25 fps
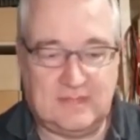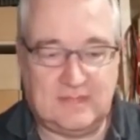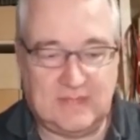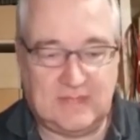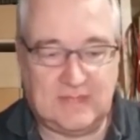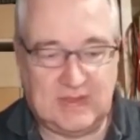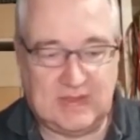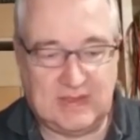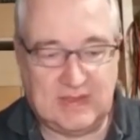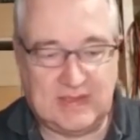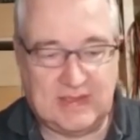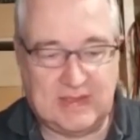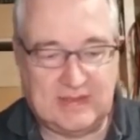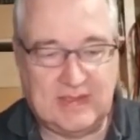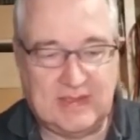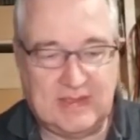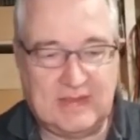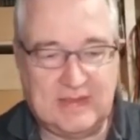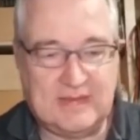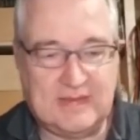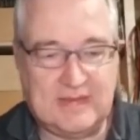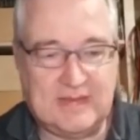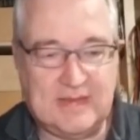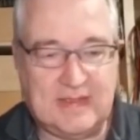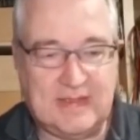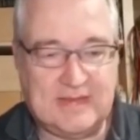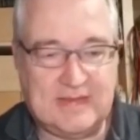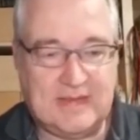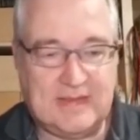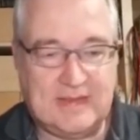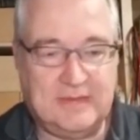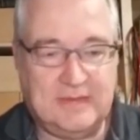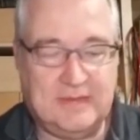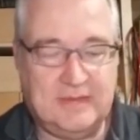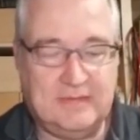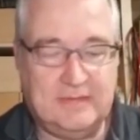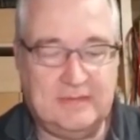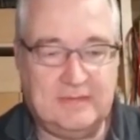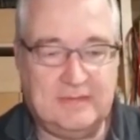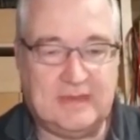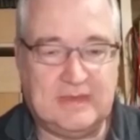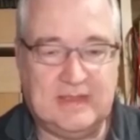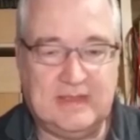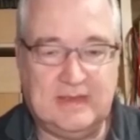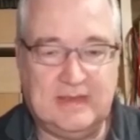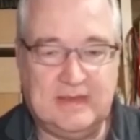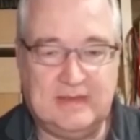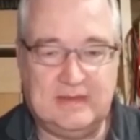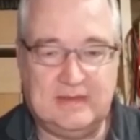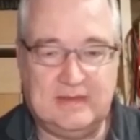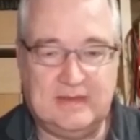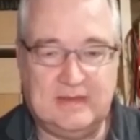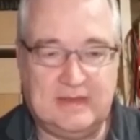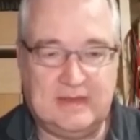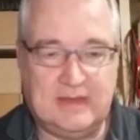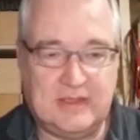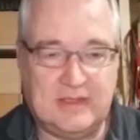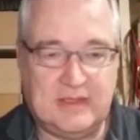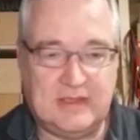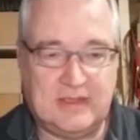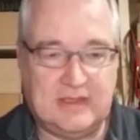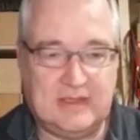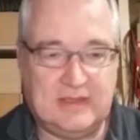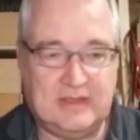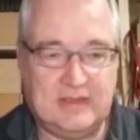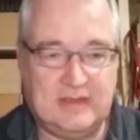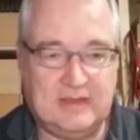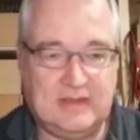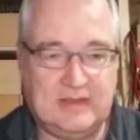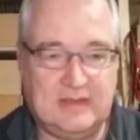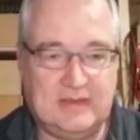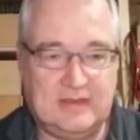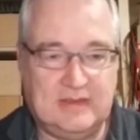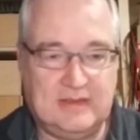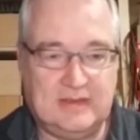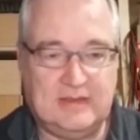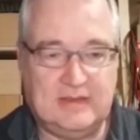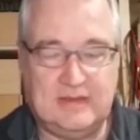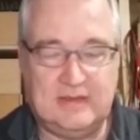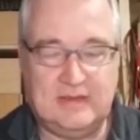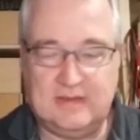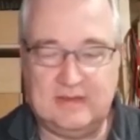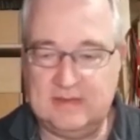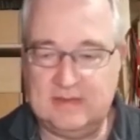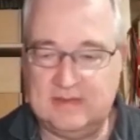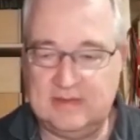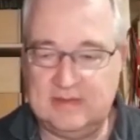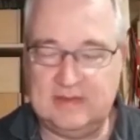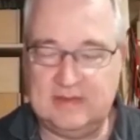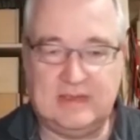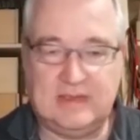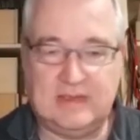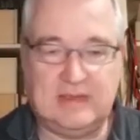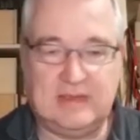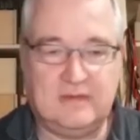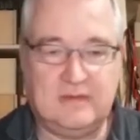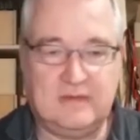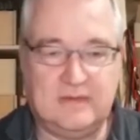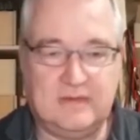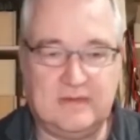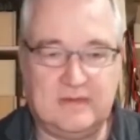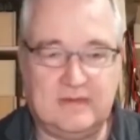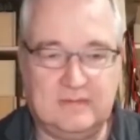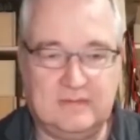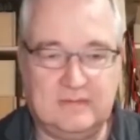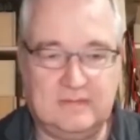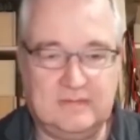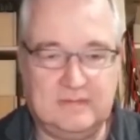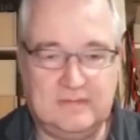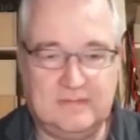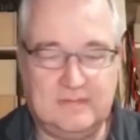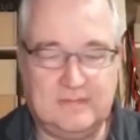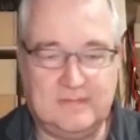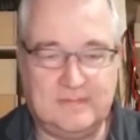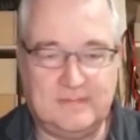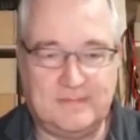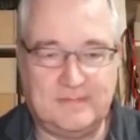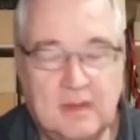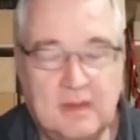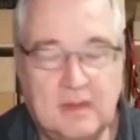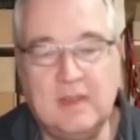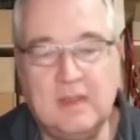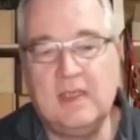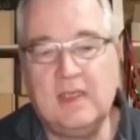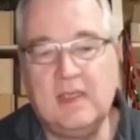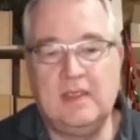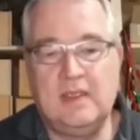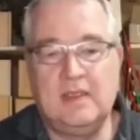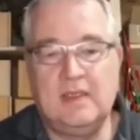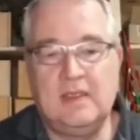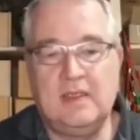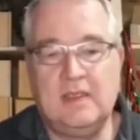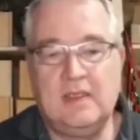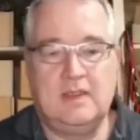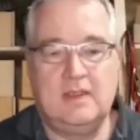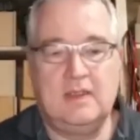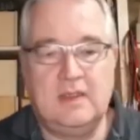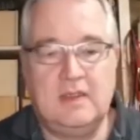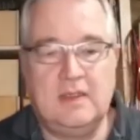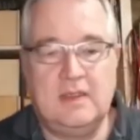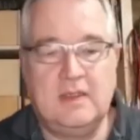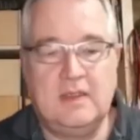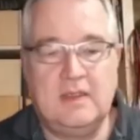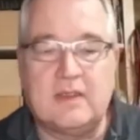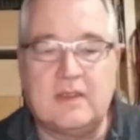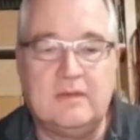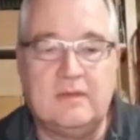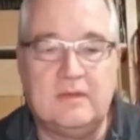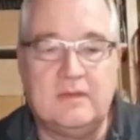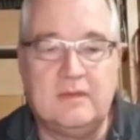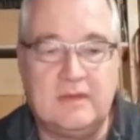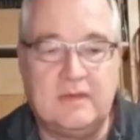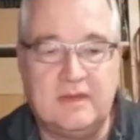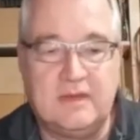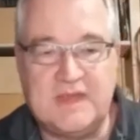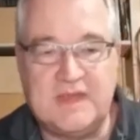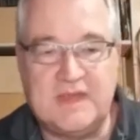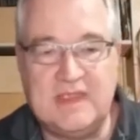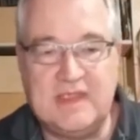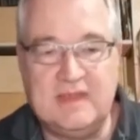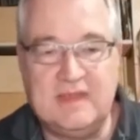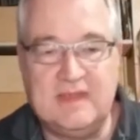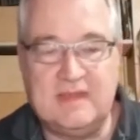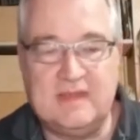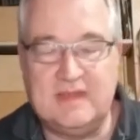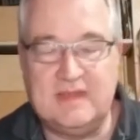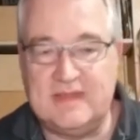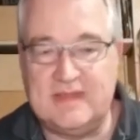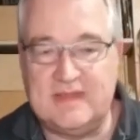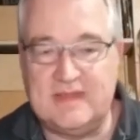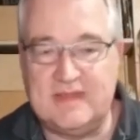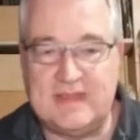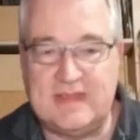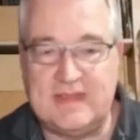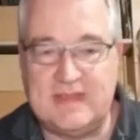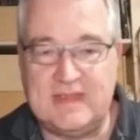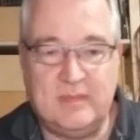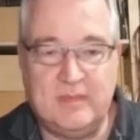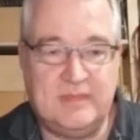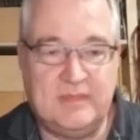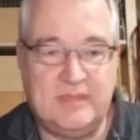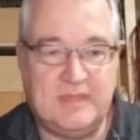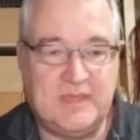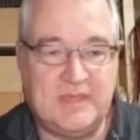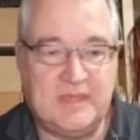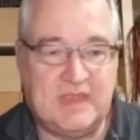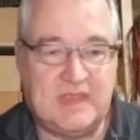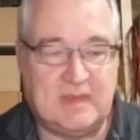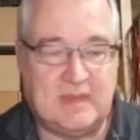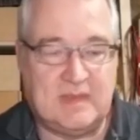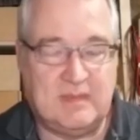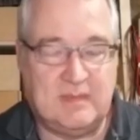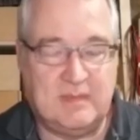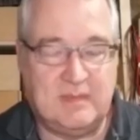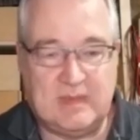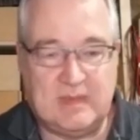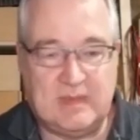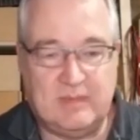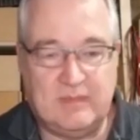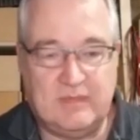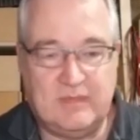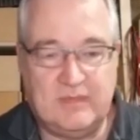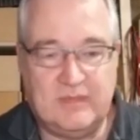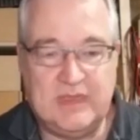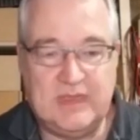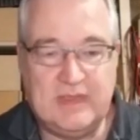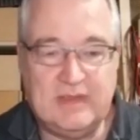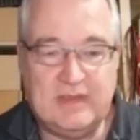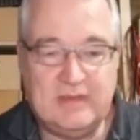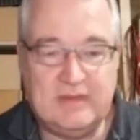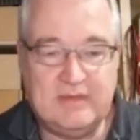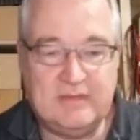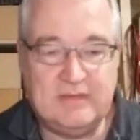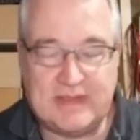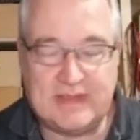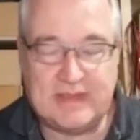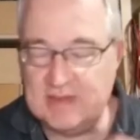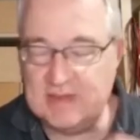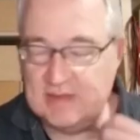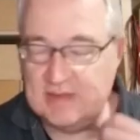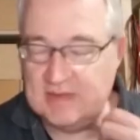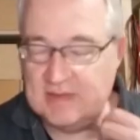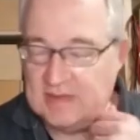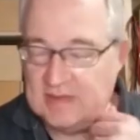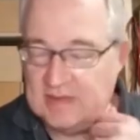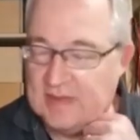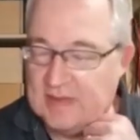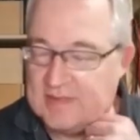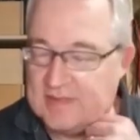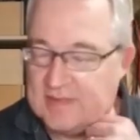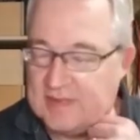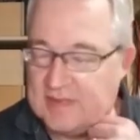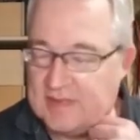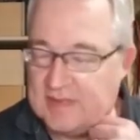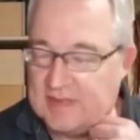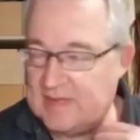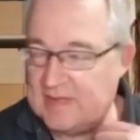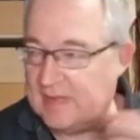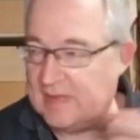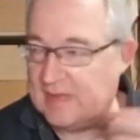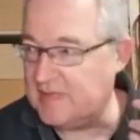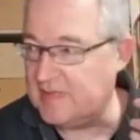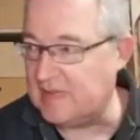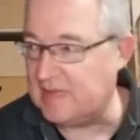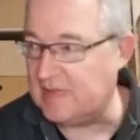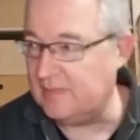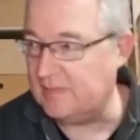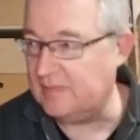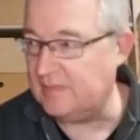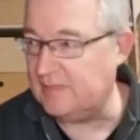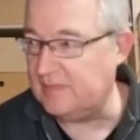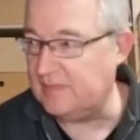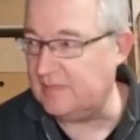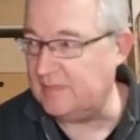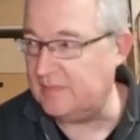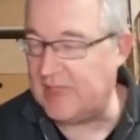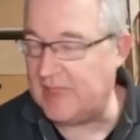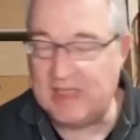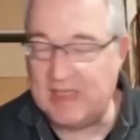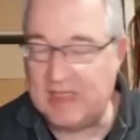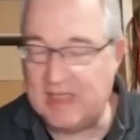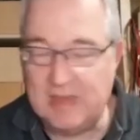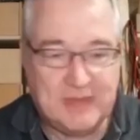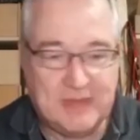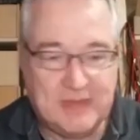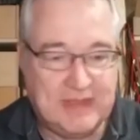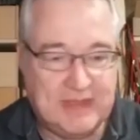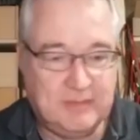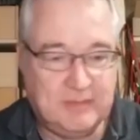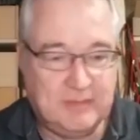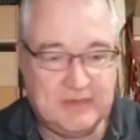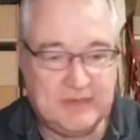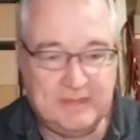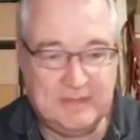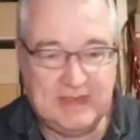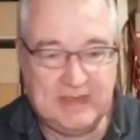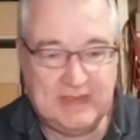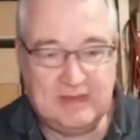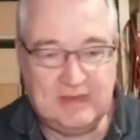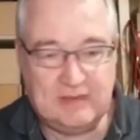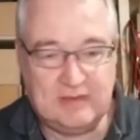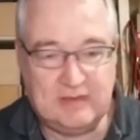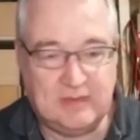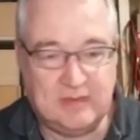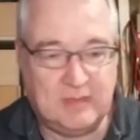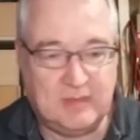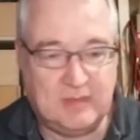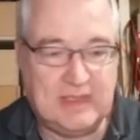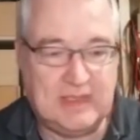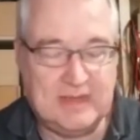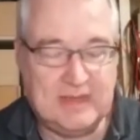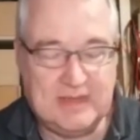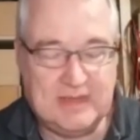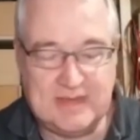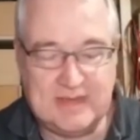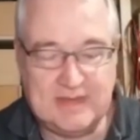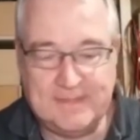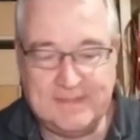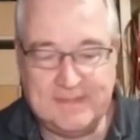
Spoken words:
that's how you run another shell in another console. So you've seen there is some redirection, so some piping between commands,